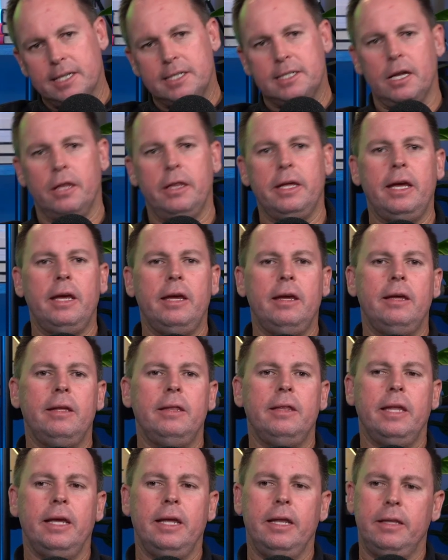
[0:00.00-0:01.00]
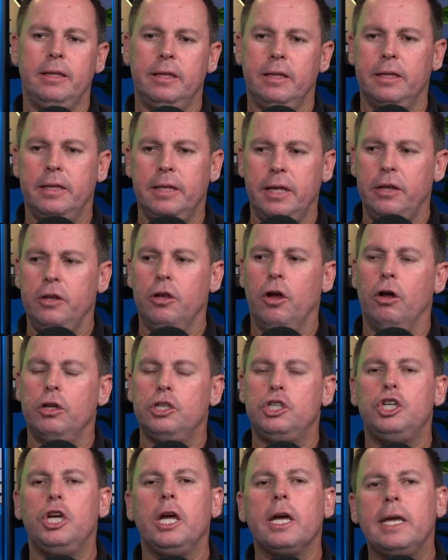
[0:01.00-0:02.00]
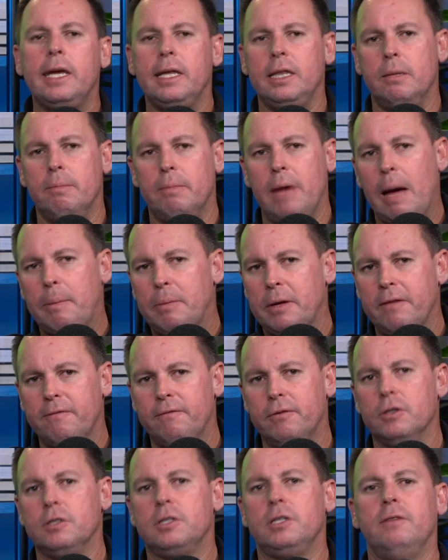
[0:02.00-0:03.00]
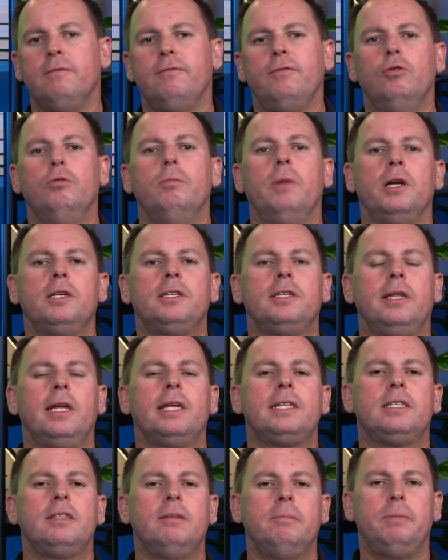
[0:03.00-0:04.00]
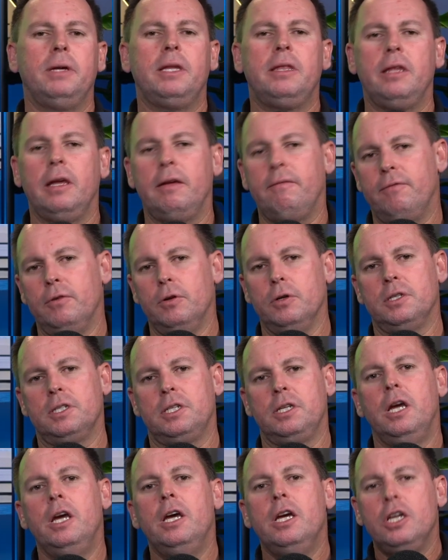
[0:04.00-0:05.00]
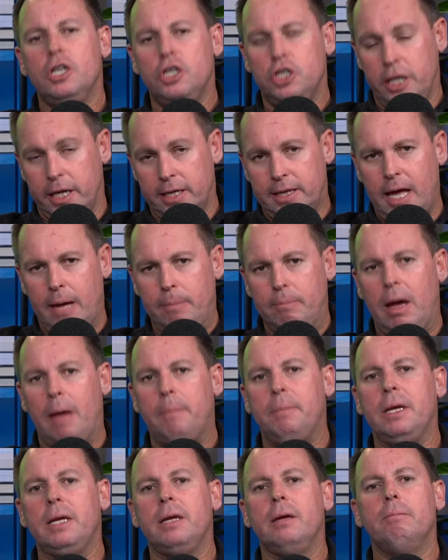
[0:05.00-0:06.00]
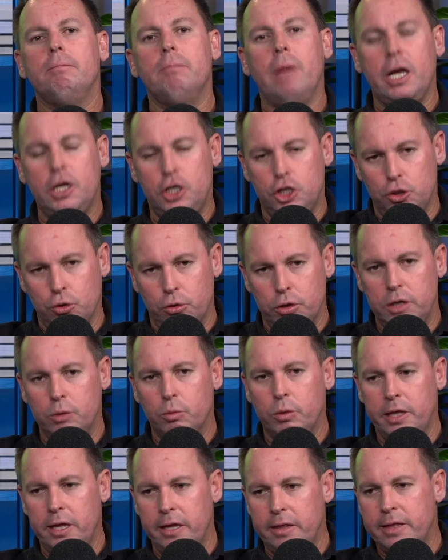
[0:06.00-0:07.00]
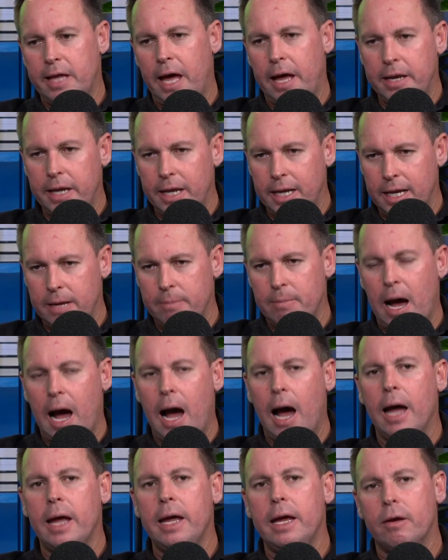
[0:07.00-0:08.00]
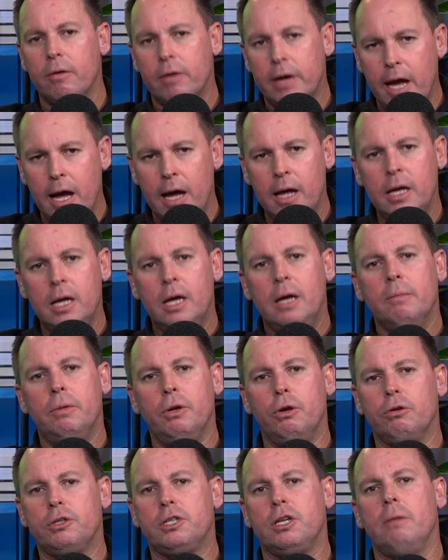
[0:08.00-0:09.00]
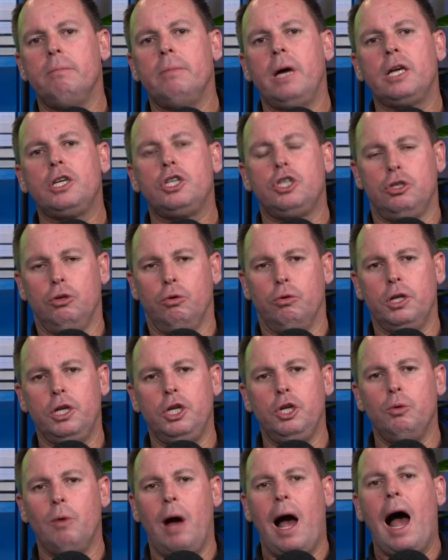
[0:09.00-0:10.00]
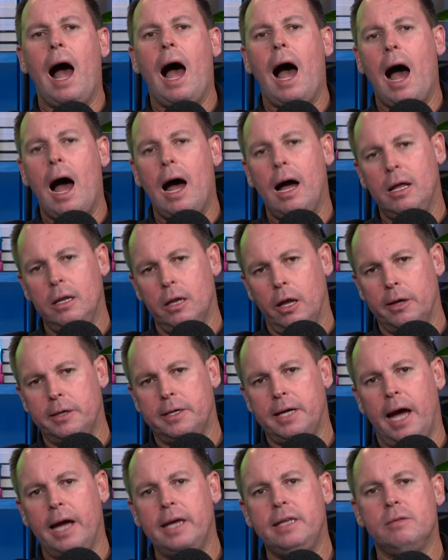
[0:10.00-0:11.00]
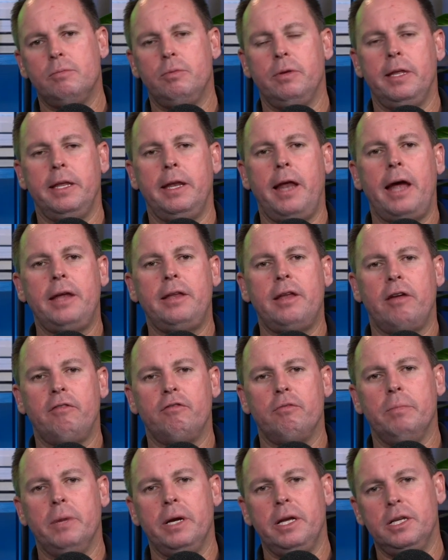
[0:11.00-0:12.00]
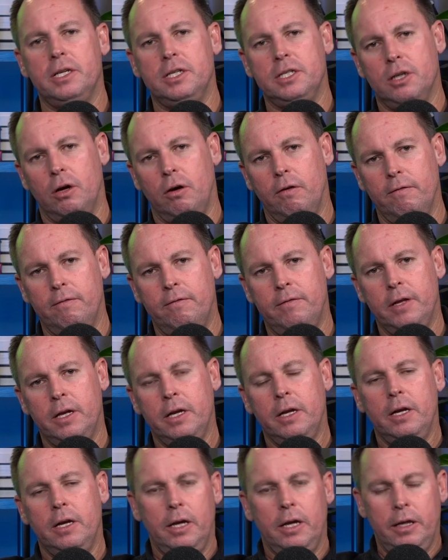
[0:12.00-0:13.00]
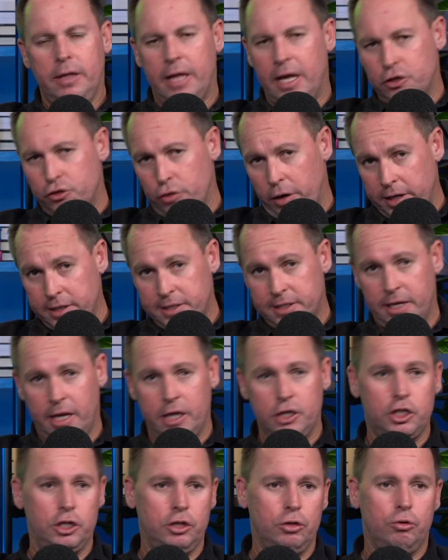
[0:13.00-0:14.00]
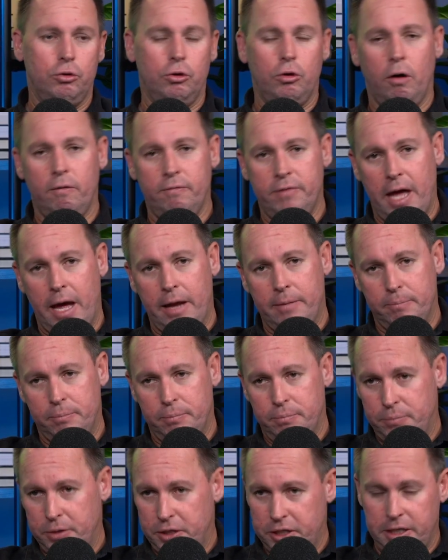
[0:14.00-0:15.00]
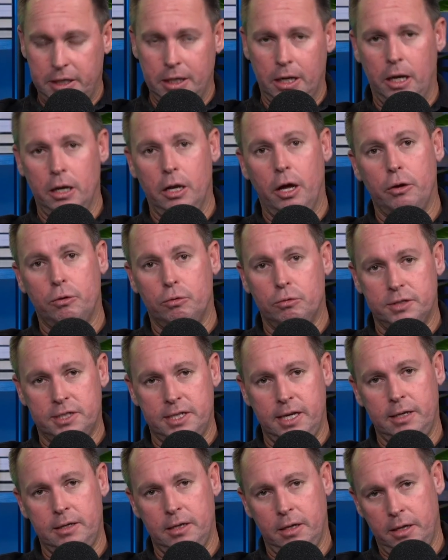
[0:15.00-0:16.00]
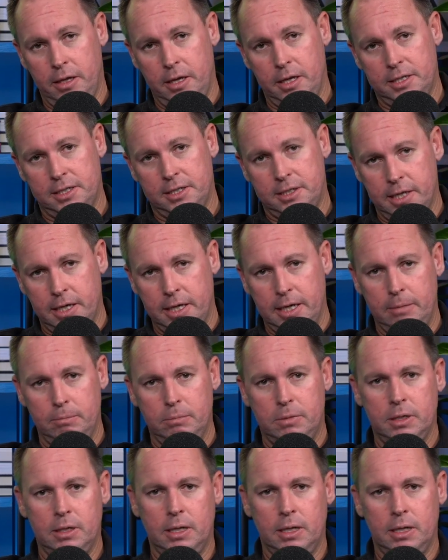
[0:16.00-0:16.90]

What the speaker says: So they're not checking the mapping first and foremost. So that's the big thing first. Check that mapping, make sure you're within that LMR area, but also make sure that you are located within 800 metres of that train station or of that particular local centre that it's deemed.